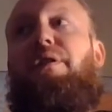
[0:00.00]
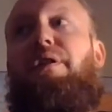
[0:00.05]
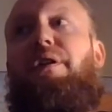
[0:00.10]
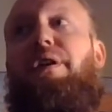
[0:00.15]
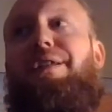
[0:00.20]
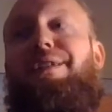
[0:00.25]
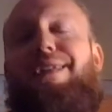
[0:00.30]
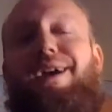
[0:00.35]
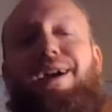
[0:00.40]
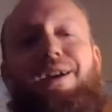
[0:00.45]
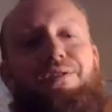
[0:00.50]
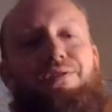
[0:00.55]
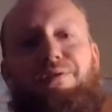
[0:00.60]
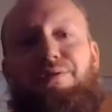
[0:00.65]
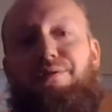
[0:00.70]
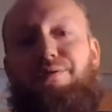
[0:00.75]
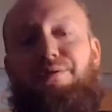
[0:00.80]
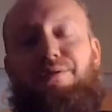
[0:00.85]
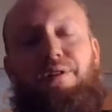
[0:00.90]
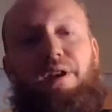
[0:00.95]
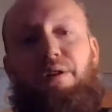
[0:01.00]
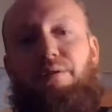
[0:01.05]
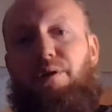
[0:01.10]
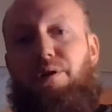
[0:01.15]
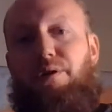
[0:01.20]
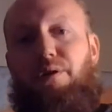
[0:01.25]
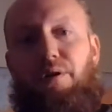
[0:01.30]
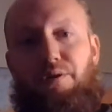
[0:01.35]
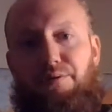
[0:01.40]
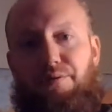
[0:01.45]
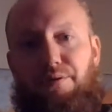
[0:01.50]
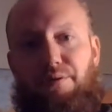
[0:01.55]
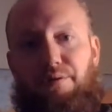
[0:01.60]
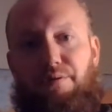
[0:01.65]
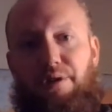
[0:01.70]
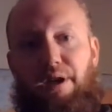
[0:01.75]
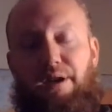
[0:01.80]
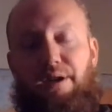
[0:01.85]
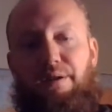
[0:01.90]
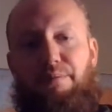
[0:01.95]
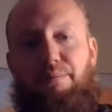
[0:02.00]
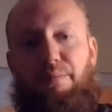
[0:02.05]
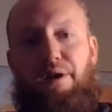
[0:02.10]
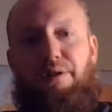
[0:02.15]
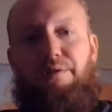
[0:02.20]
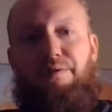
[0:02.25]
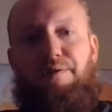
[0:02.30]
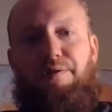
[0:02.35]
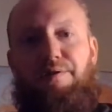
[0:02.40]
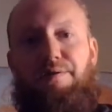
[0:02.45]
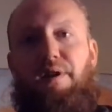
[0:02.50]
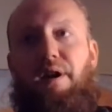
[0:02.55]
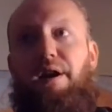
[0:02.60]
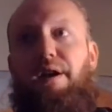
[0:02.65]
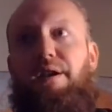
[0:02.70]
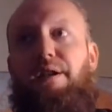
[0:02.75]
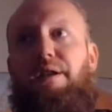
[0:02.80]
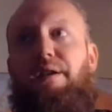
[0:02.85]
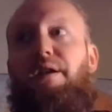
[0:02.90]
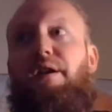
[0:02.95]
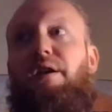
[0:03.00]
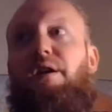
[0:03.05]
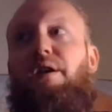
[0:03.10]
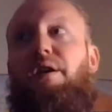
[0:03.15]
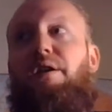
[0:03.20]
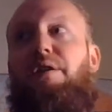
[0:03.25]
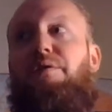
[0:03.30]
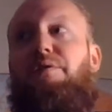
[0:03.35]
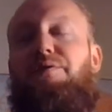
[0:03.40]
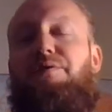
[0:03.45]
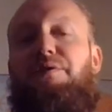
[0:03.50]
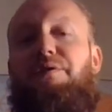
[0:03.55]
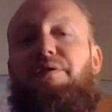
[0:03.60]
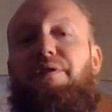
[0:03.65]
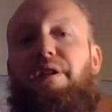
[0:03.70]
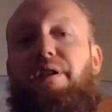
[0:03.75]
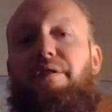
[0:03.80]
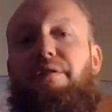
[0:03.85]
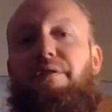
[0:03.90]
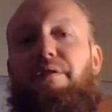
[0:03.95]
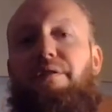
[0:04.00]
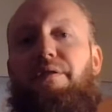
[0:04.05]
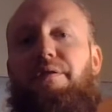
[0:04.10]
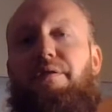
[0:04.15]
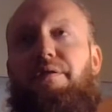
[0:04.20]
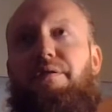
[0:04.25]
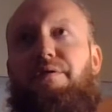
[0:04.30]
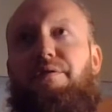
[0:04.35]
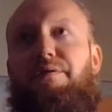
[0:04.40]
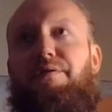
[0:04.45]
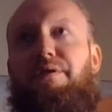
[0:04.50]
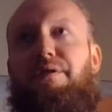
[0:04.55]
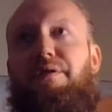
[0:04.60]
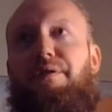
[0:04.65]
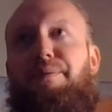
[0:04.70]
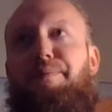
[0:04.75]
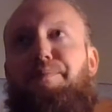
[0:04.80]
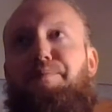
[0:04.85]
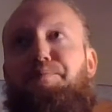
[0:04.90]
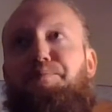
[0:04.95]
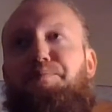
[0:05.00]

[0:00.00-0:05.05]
and not just in agriculture, okay, in modern society, there's a